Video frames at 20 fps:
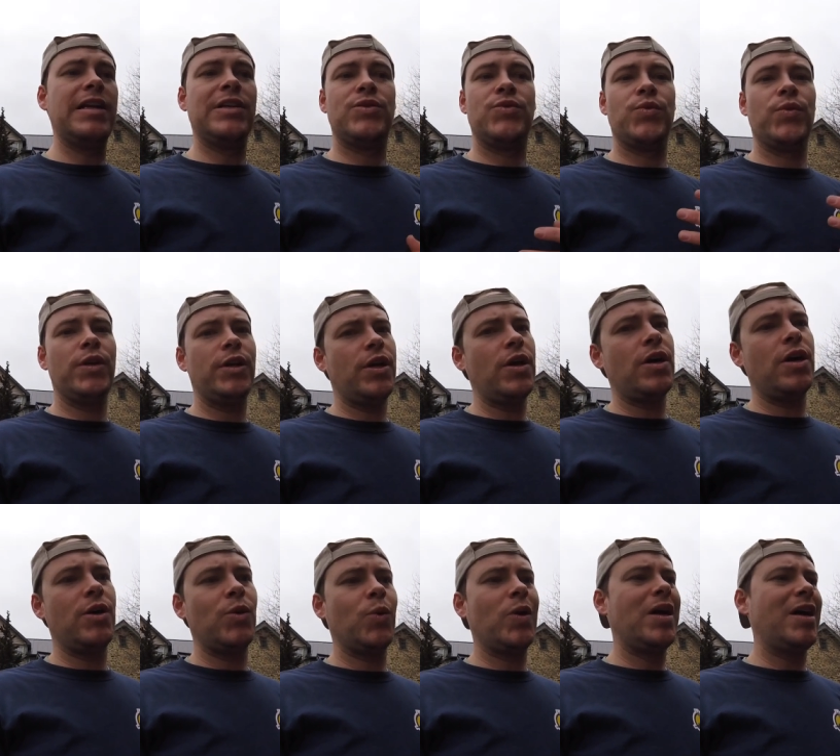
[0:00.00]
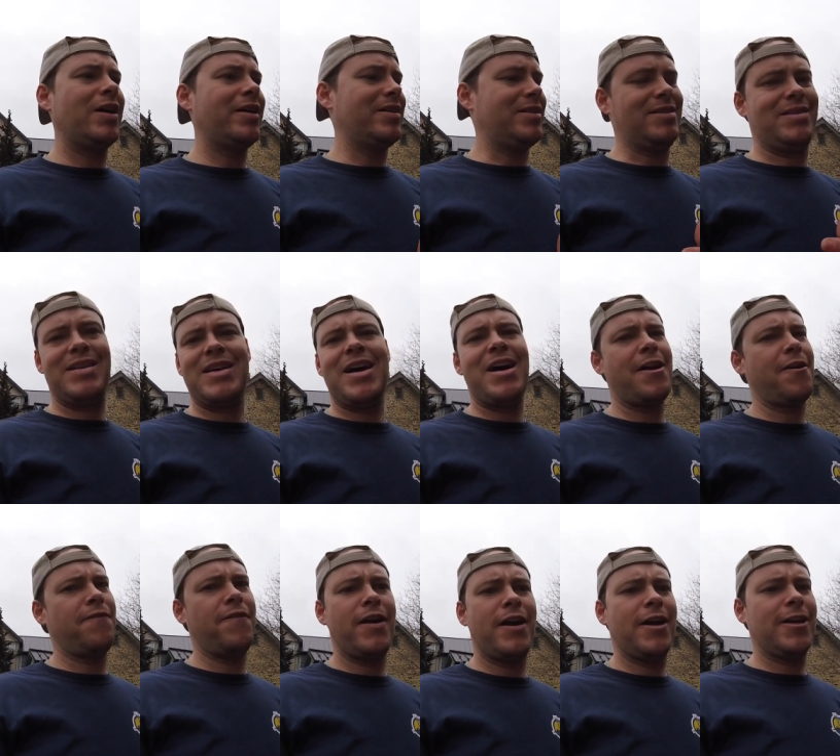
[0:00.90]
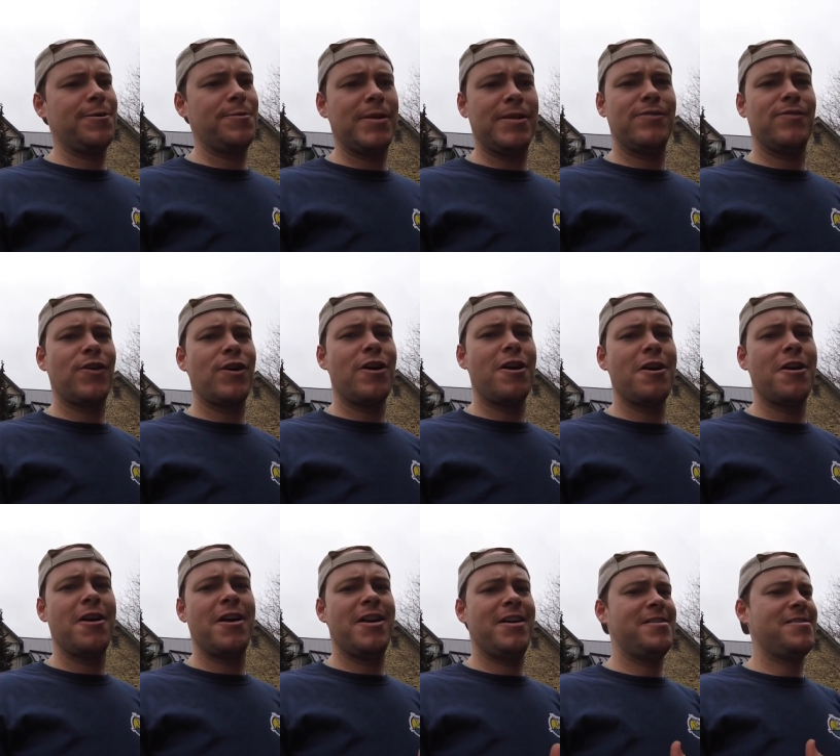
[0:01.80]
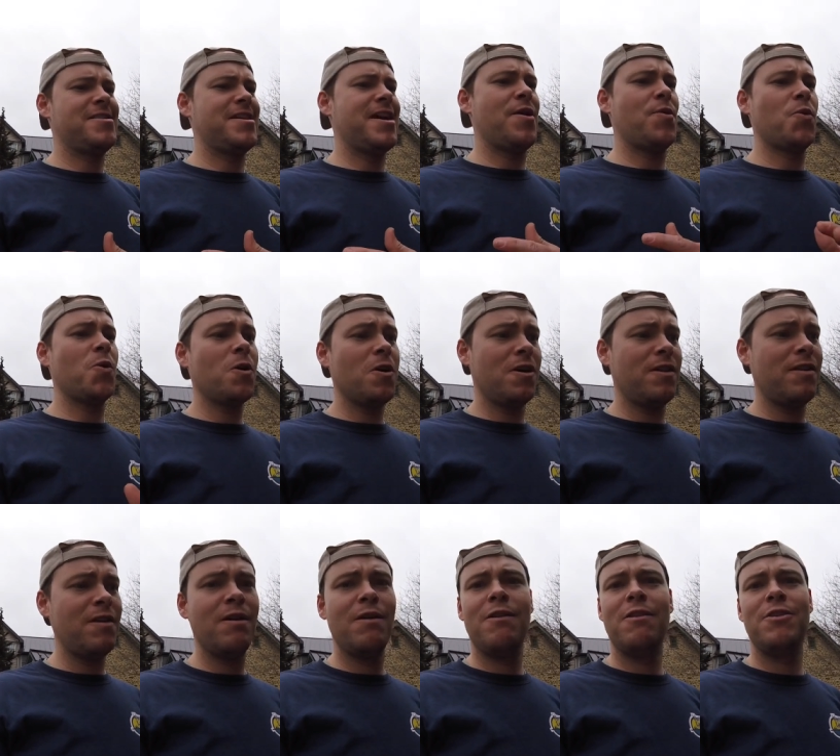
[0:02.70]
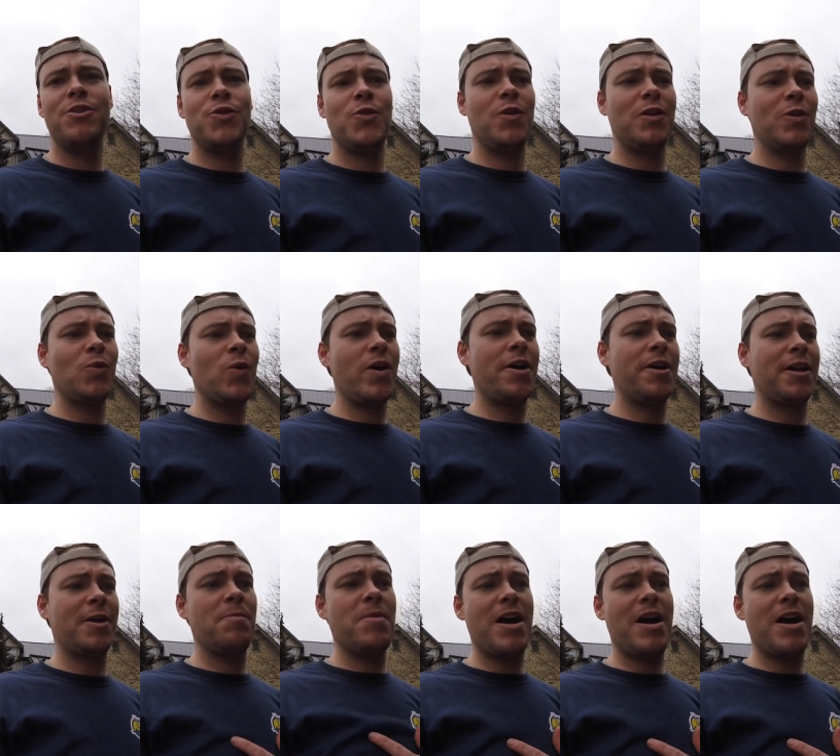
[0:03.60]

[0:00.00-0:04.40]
It's really hard to weld. It's not a very expensive car, and it's not worth doing the welding in